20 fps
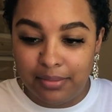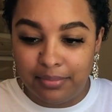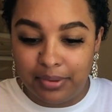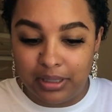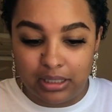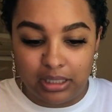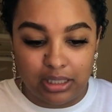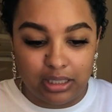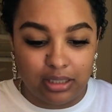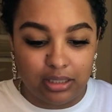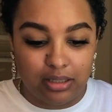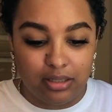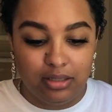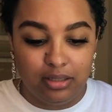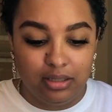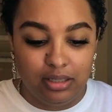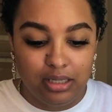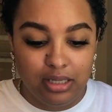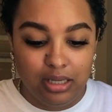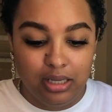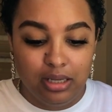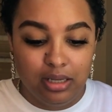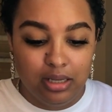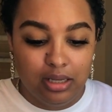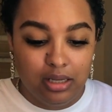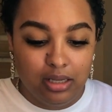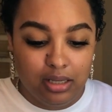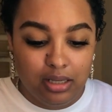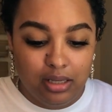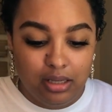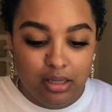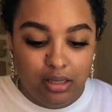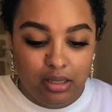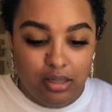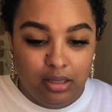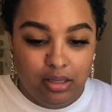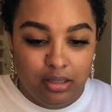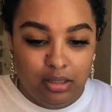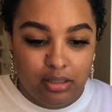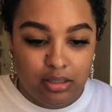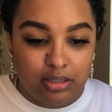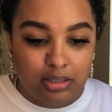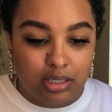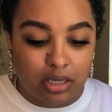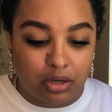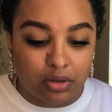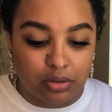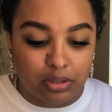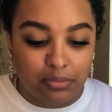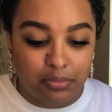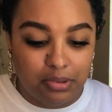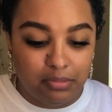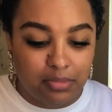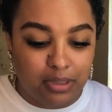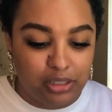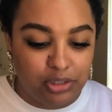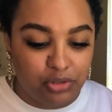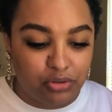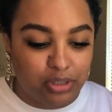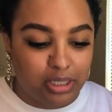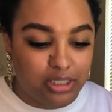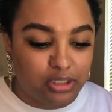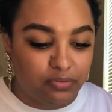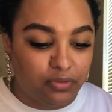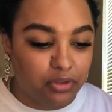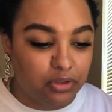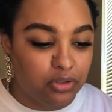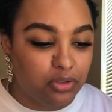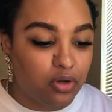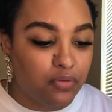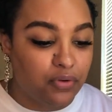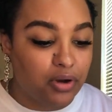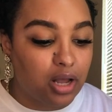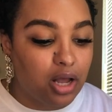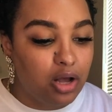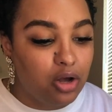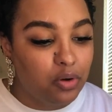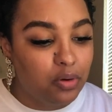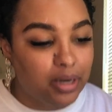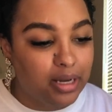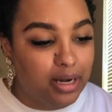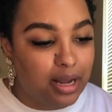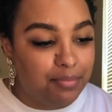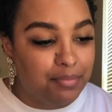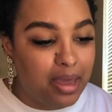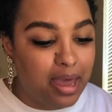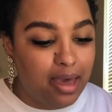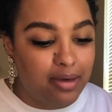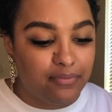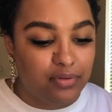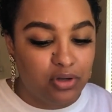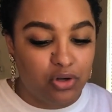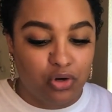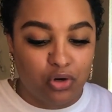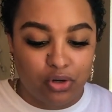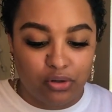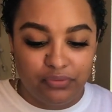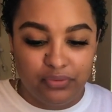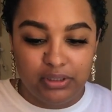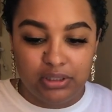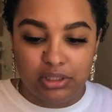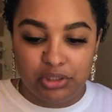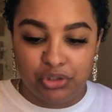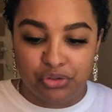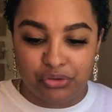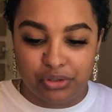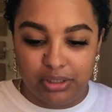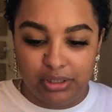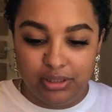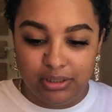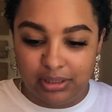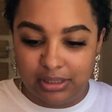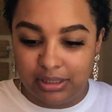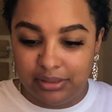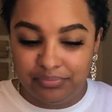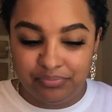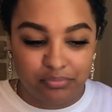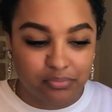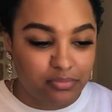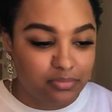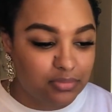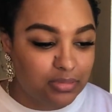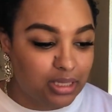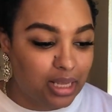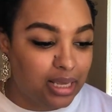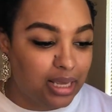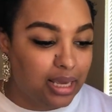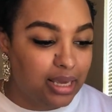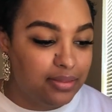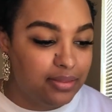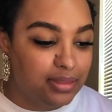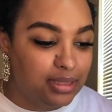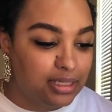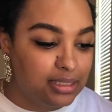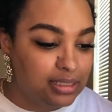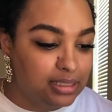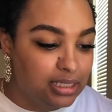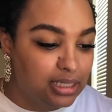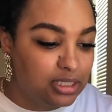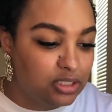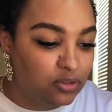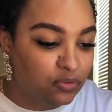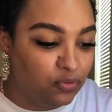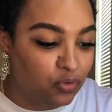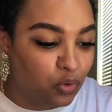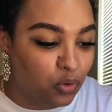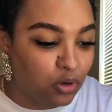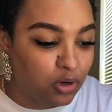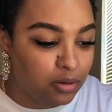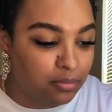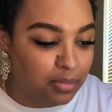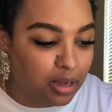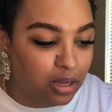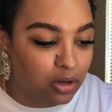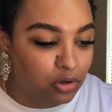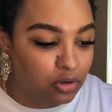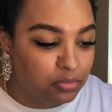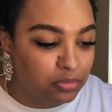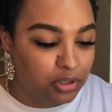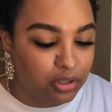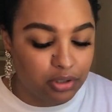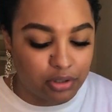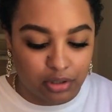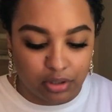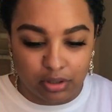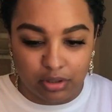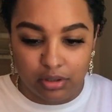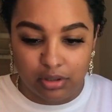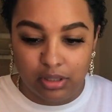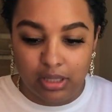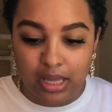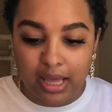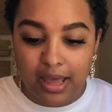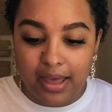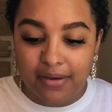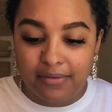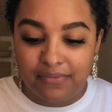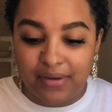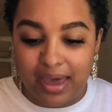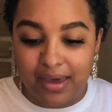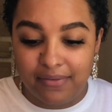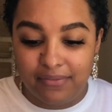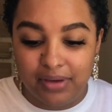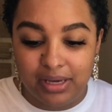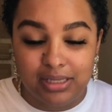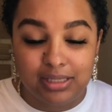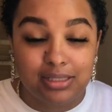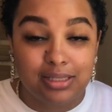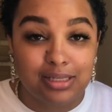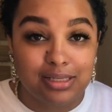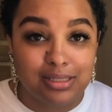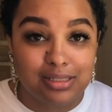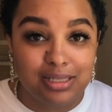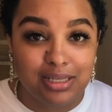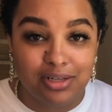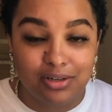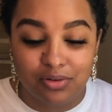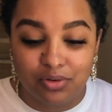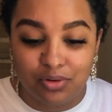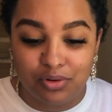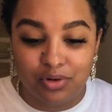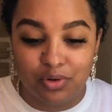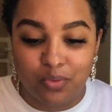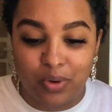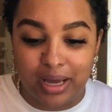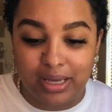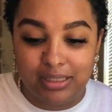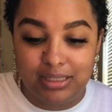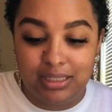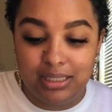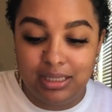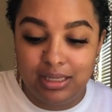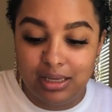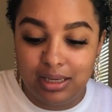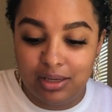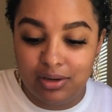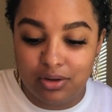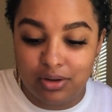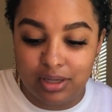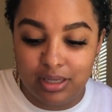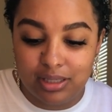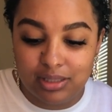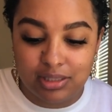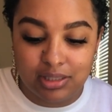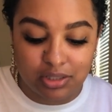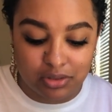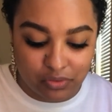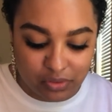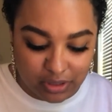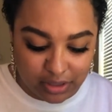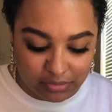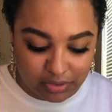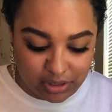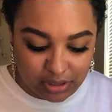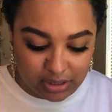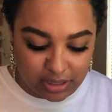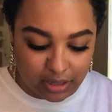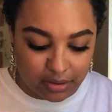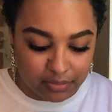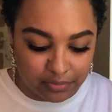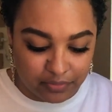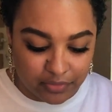But yeah. So let me make sure that's folded over. Oh, and I'm having coffee to drink. And this is for my homegirl, Fat Faces, here on the YT and on Instagram. She's